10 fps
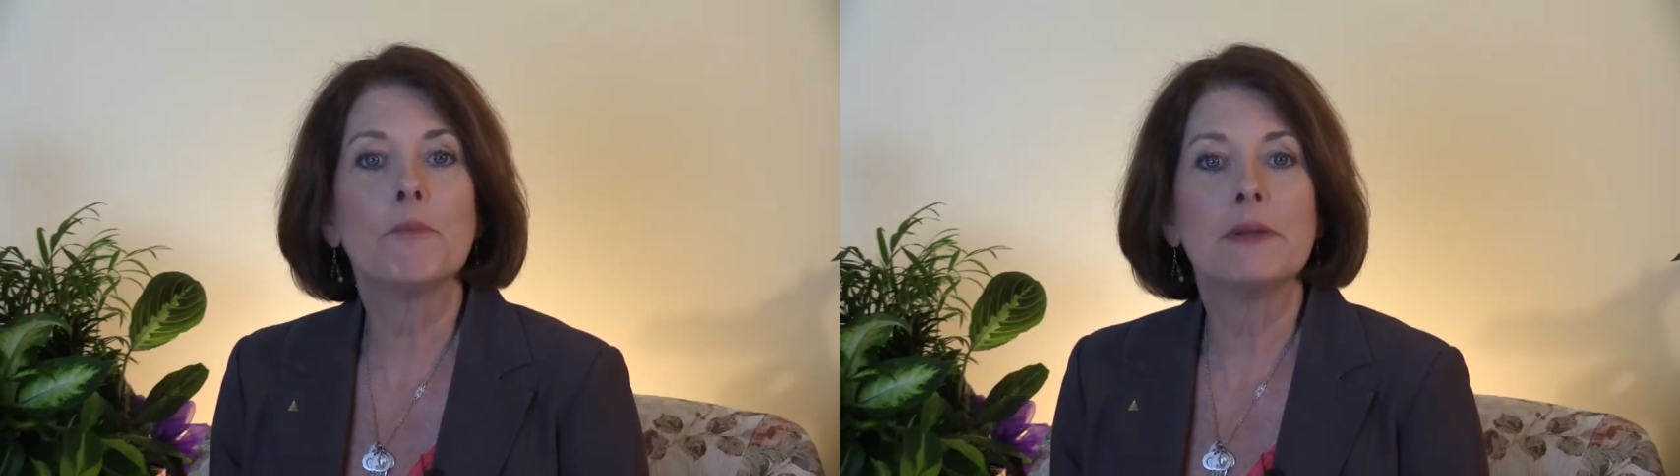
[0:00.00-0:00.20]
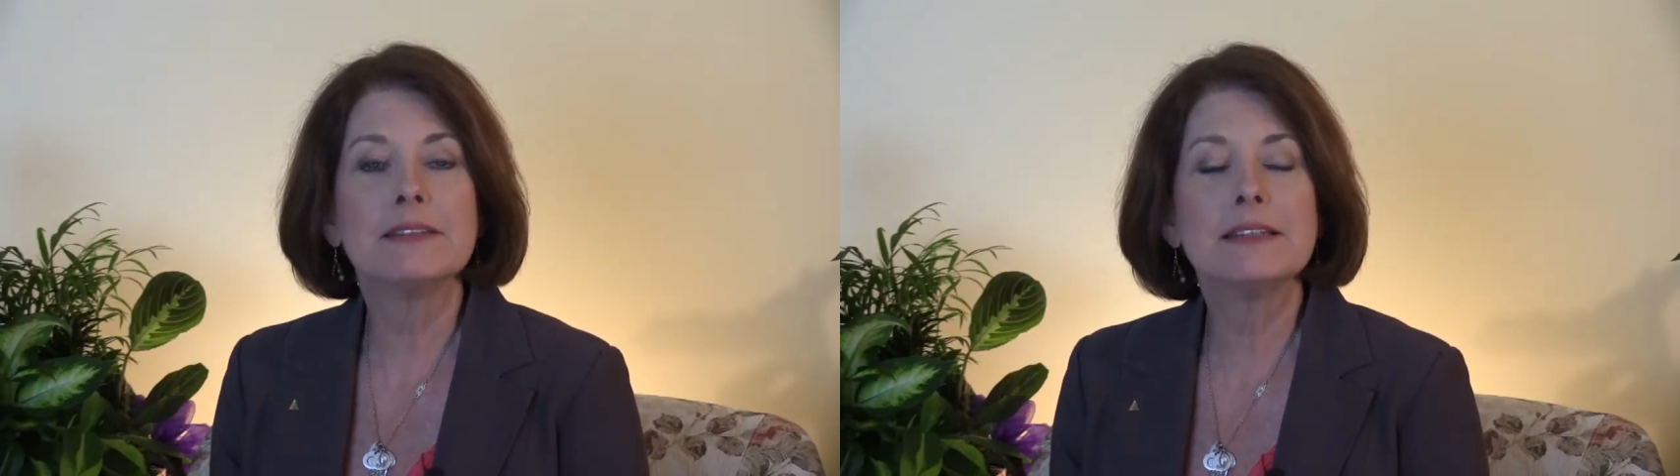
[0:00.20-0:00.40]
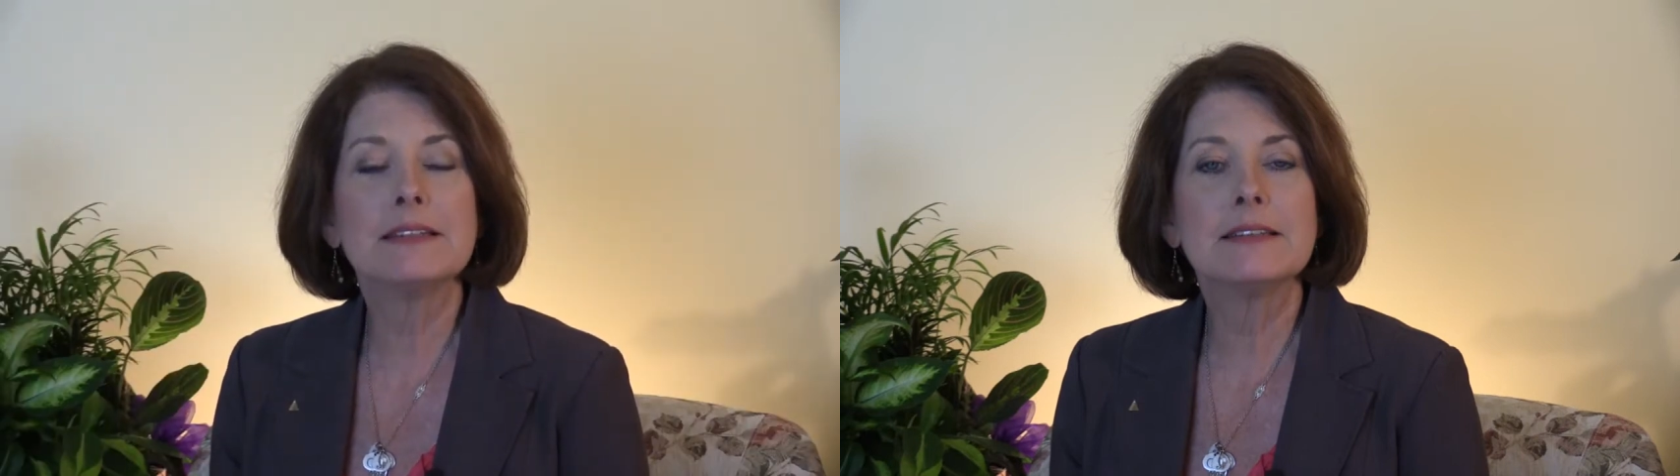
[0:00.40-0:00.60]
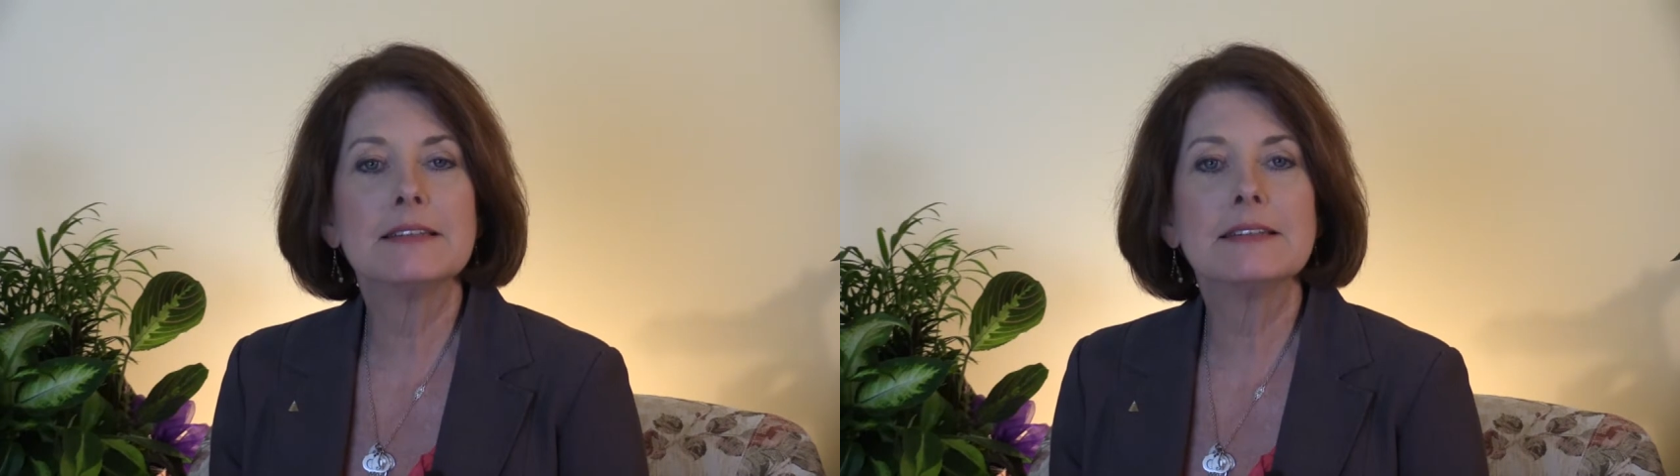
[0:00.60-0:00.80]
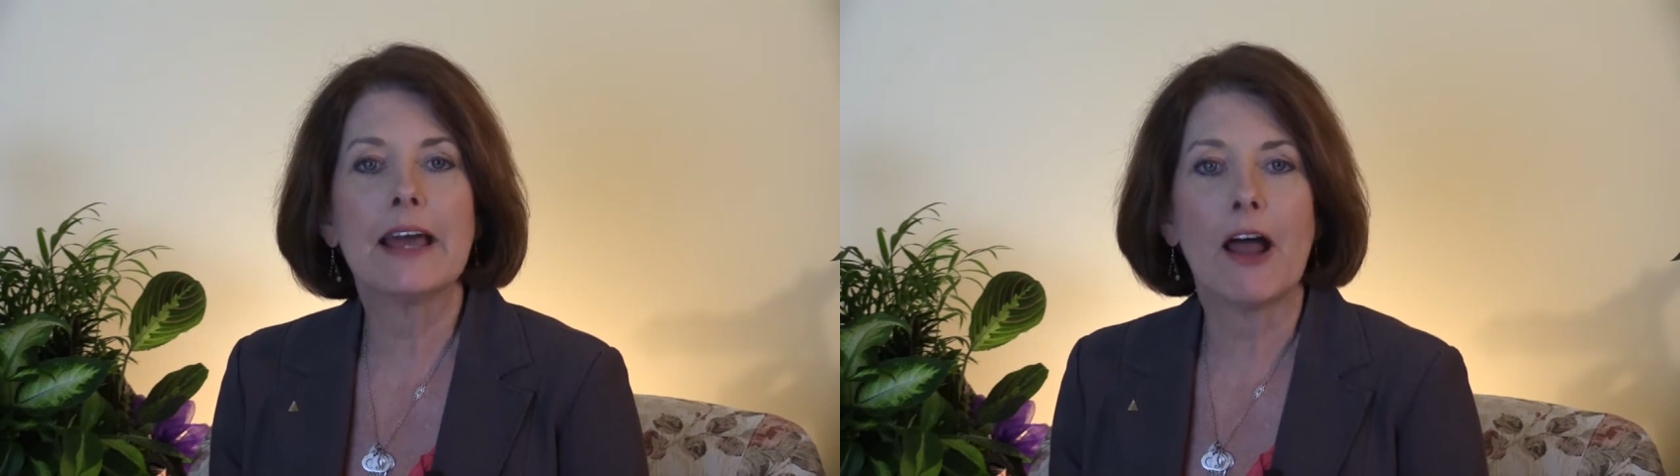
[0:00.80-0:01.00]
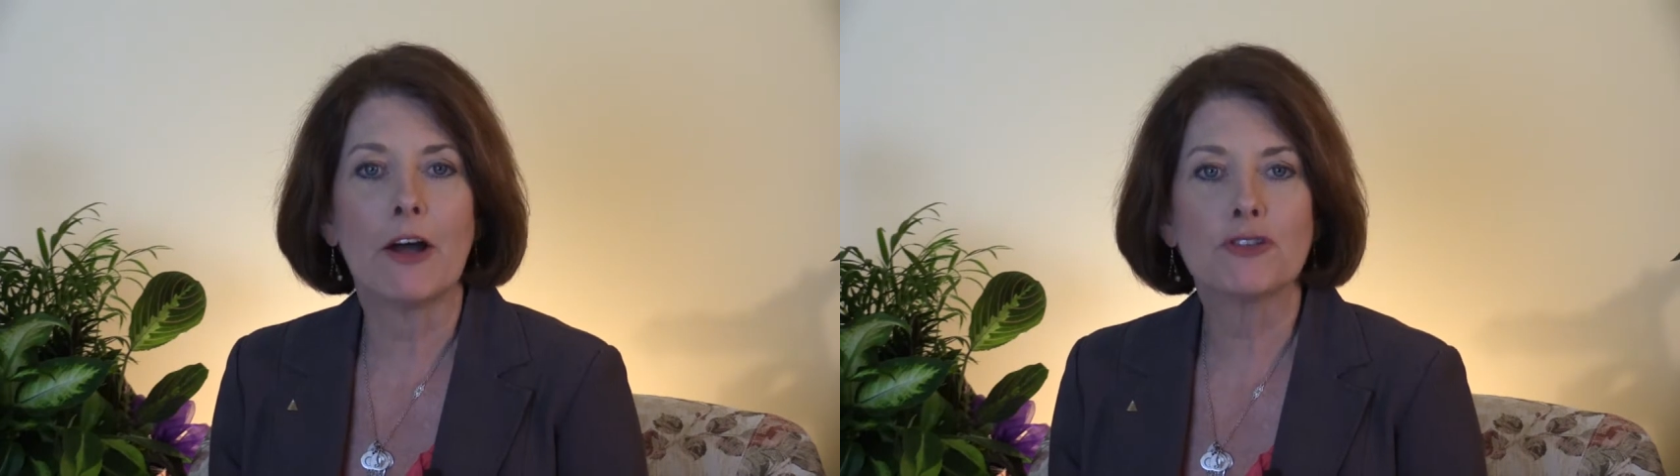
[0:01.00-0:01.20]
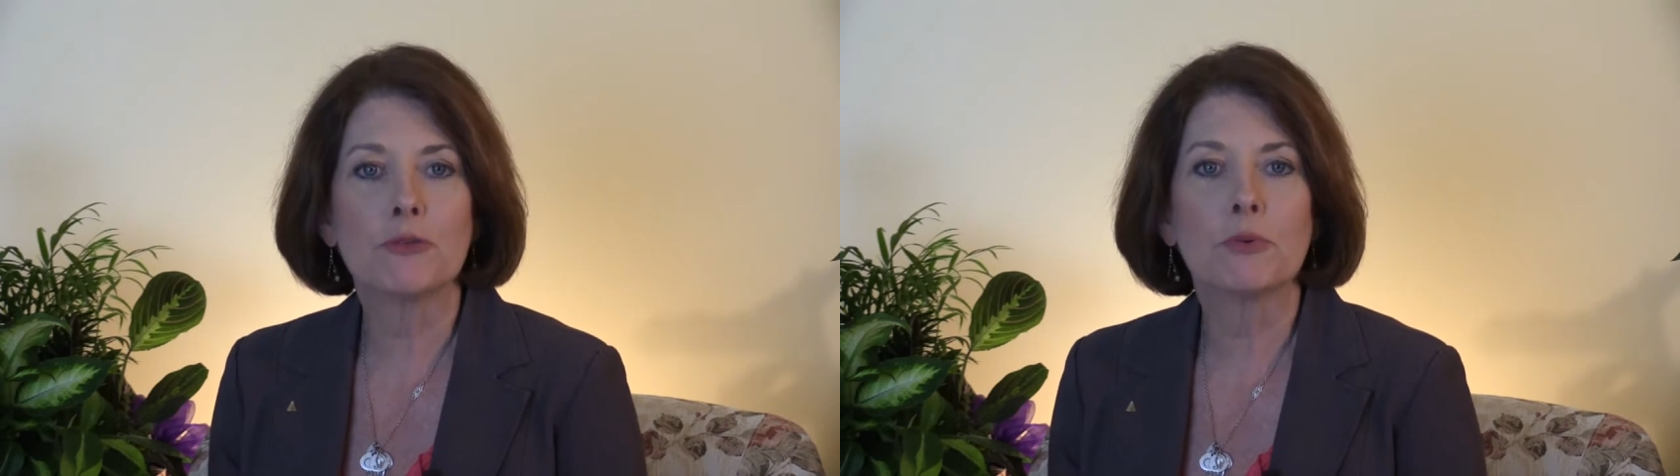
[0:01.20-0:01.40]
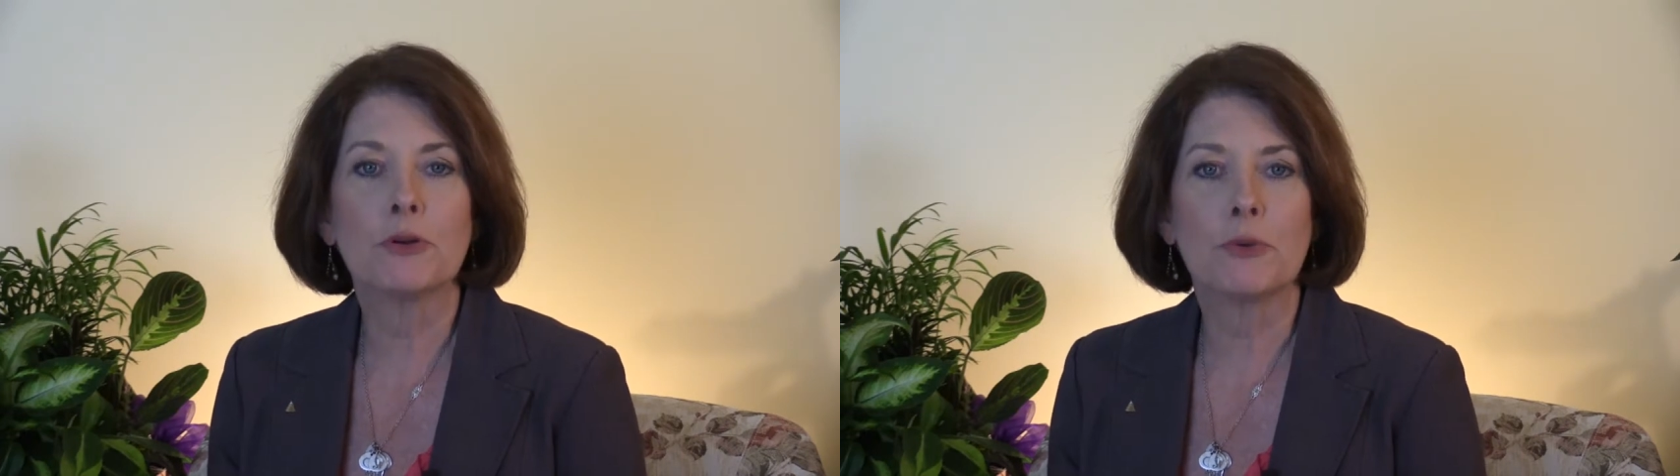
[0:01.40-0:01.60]
businesses and
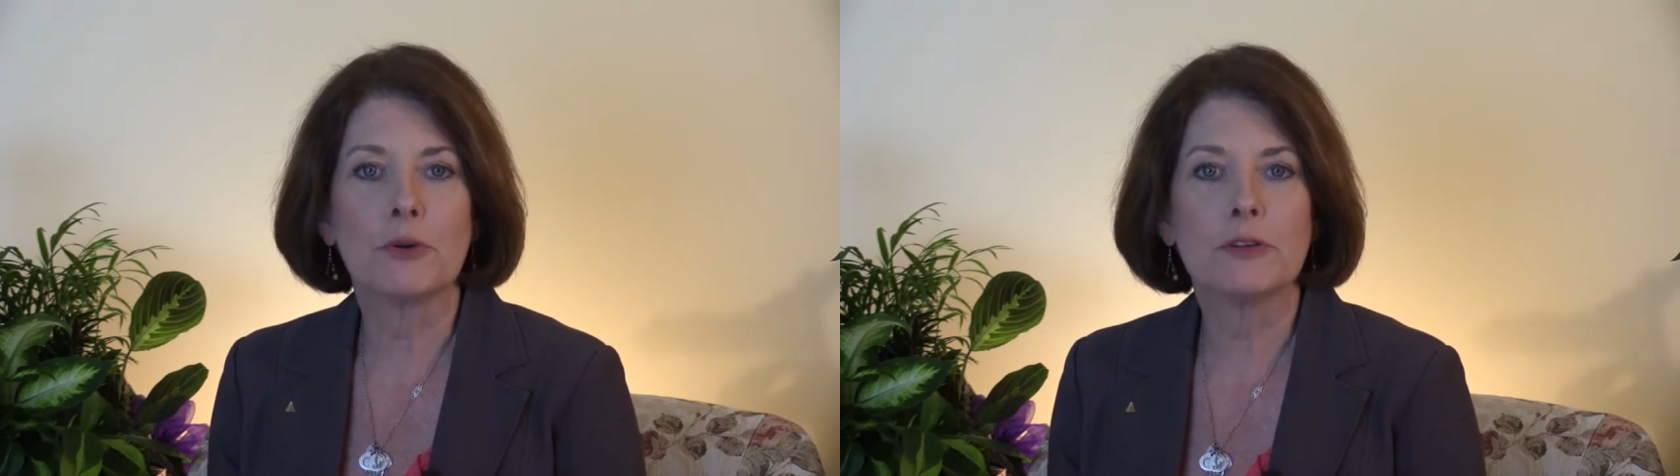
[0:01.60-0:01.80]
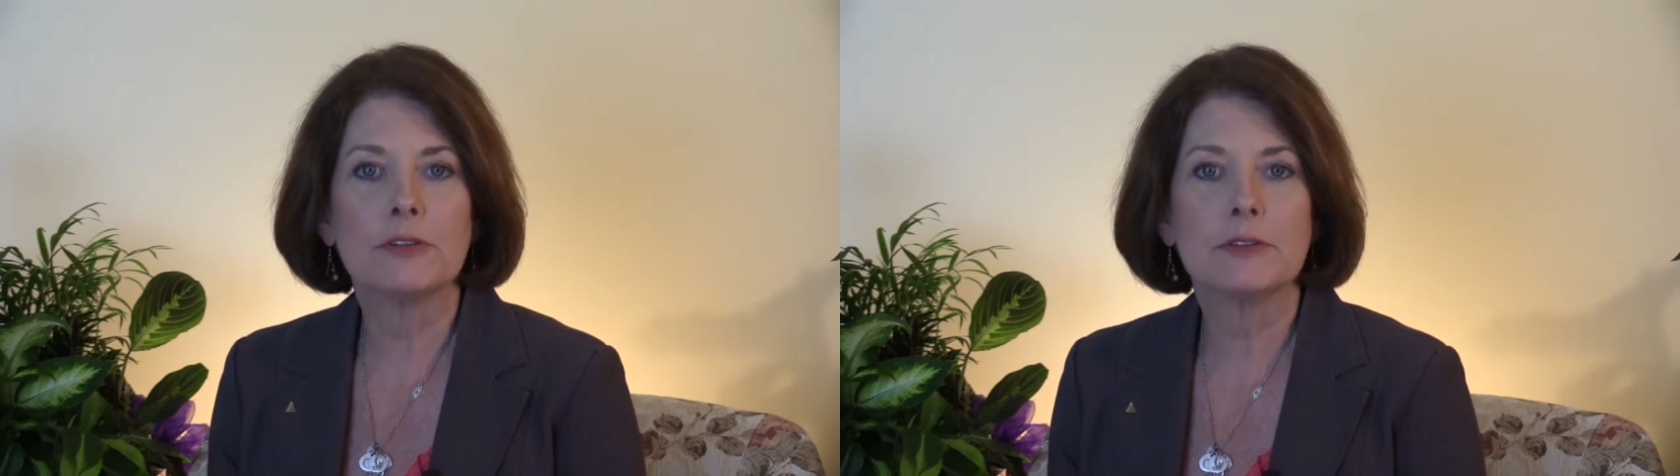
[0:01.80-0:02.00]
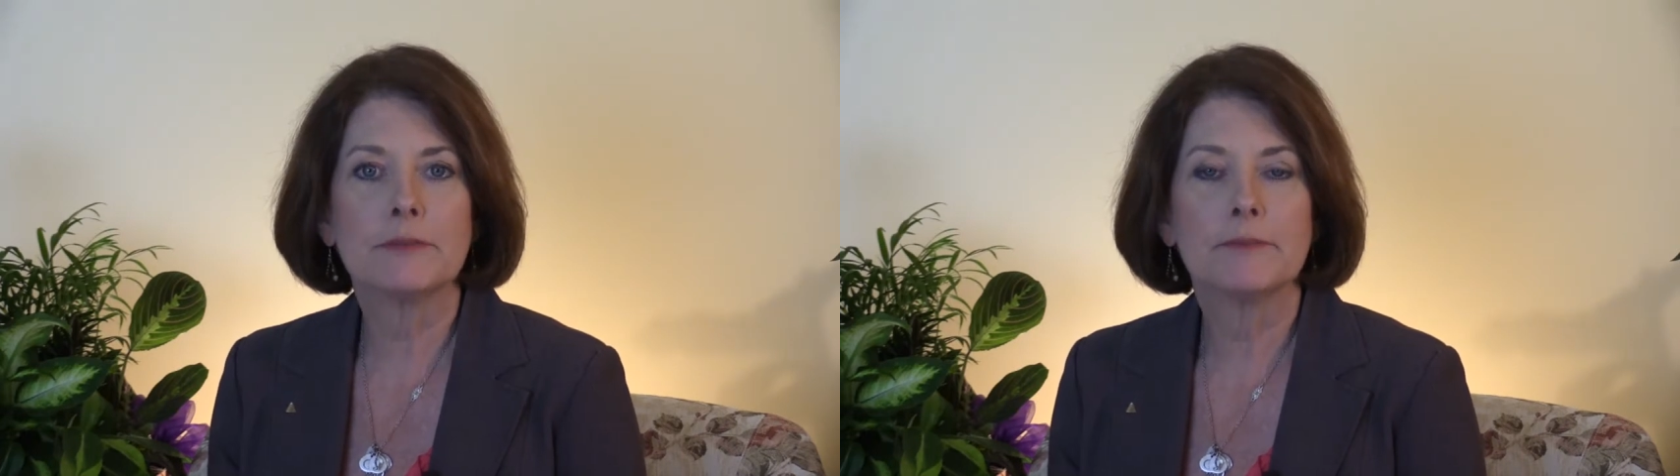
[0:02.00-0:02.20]
entrepreneurs.